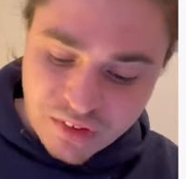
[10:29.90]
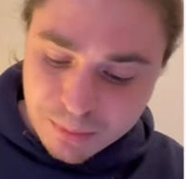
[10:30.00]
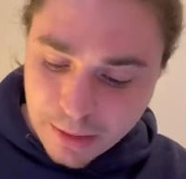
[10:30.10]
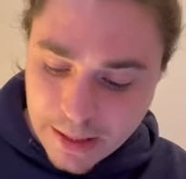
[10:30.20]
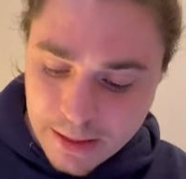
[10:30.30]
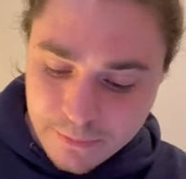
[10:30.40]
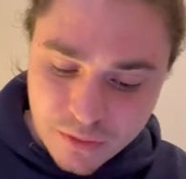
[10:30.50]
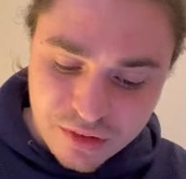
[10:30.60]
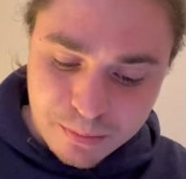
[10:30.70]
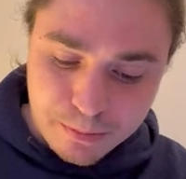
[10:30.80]
plane,
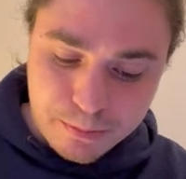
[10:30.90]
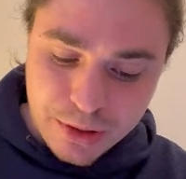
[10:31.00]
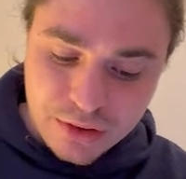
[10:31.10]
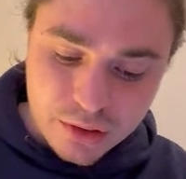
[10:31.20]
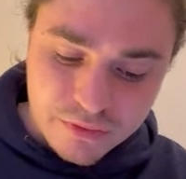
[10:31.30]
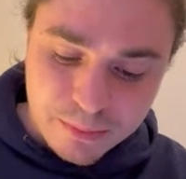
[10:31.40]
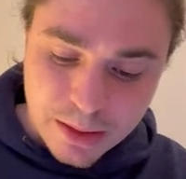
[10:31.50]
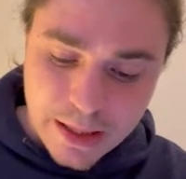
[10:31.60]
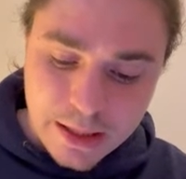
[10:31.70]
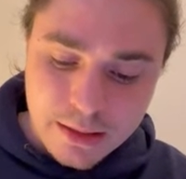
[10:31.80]
this piece of
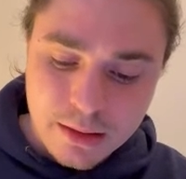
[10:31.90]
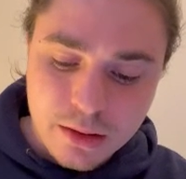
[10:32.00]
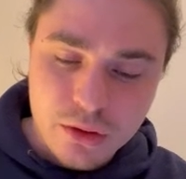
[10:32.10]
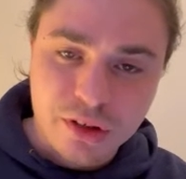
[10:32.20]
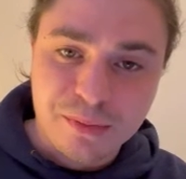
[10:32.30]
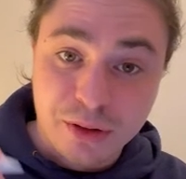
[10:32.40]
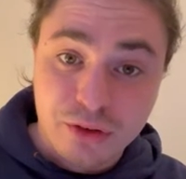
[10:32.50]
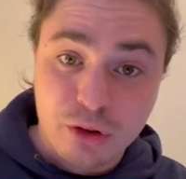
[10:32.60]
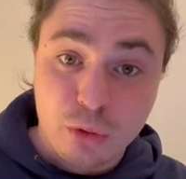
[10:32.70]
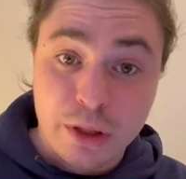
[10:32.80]
plane,
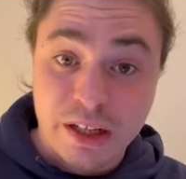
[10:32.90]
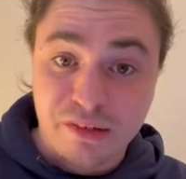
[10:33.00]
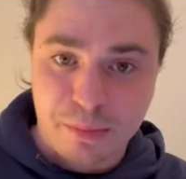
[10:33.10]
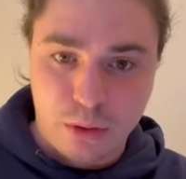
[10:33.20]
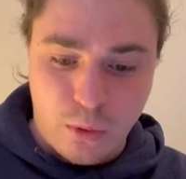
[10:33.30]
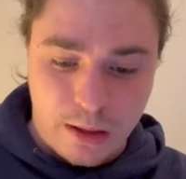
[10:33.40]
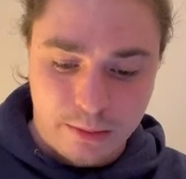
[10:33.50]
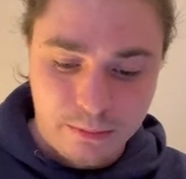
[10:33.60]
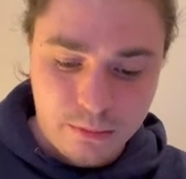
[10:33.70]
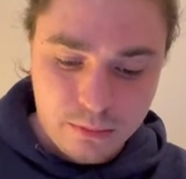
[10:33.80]
corresponds to an SP1.
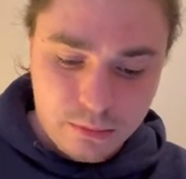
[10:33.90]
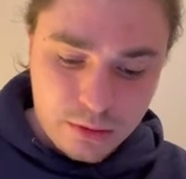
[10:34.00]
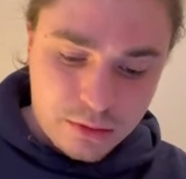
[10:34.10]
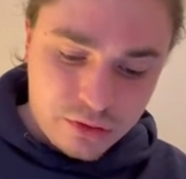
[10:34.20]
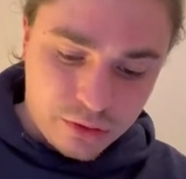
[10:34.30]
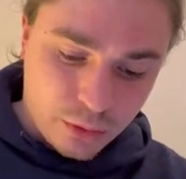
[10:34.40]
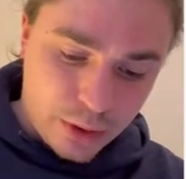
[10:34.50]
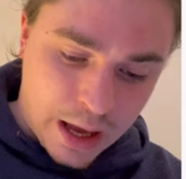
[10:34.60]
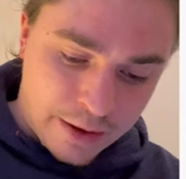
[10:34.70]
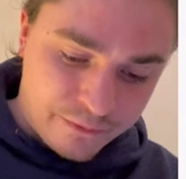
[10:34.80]
So we
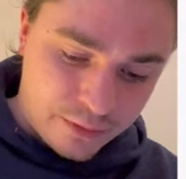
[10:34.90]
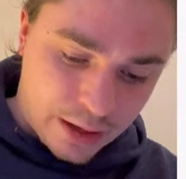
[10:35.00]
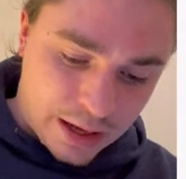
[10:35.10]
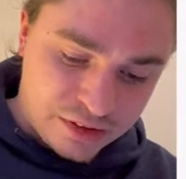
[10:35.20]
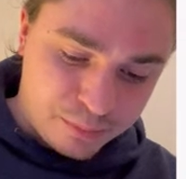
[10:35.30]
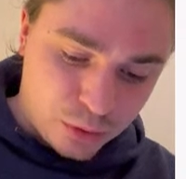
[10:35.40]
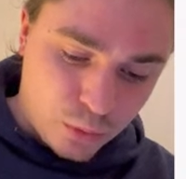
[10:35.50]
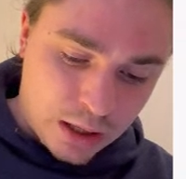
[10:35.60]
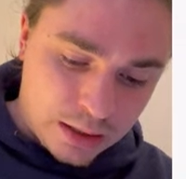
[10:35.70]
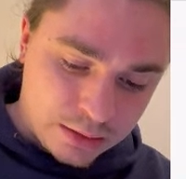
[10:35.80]
have
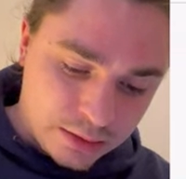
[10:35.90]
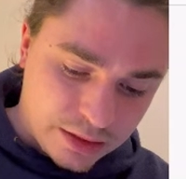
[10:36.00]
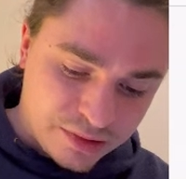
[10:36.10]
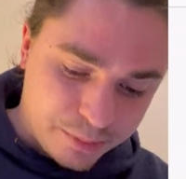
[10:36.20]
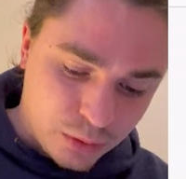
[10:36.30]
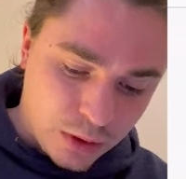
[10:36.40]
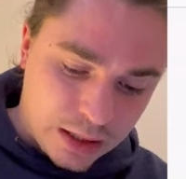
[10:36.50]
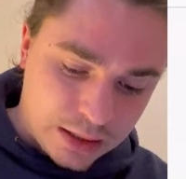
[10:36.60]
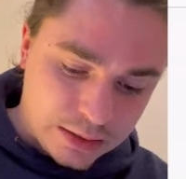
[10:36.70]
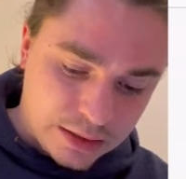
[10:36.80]
SP1,
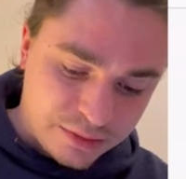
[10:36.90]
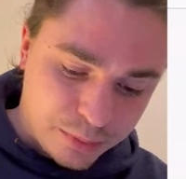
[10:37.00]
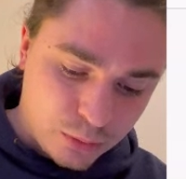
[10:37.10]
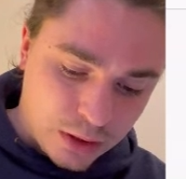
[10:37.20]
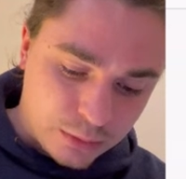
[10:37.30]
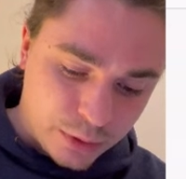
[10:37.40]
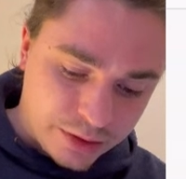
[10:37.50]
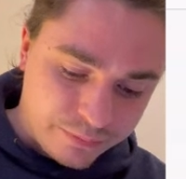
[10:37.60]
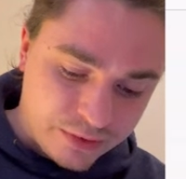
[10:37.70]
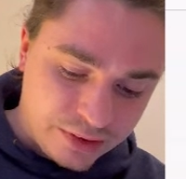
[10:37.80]
SP1, SP1. We
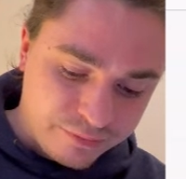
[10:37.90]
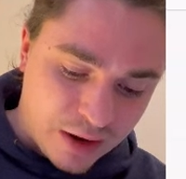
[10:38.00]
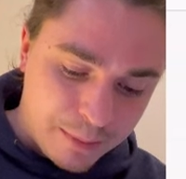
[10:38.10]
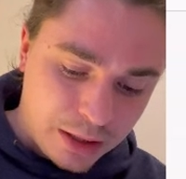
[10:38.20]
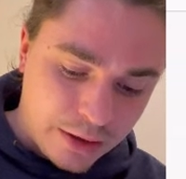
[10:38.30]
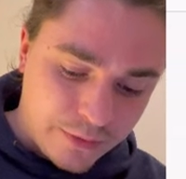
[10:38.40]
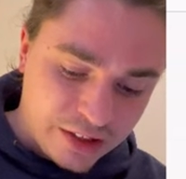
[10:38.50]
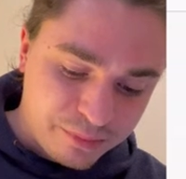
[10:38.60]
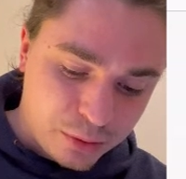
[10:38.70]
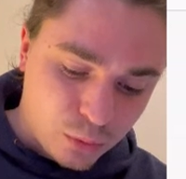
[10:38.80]
have this family of
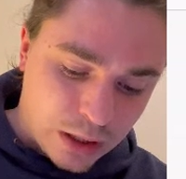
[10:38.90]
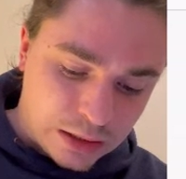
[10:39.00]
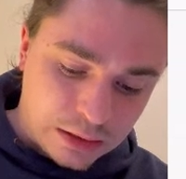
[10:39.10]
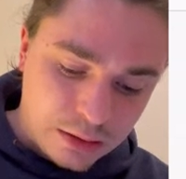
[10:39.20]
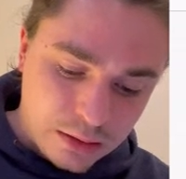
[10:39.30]
SP1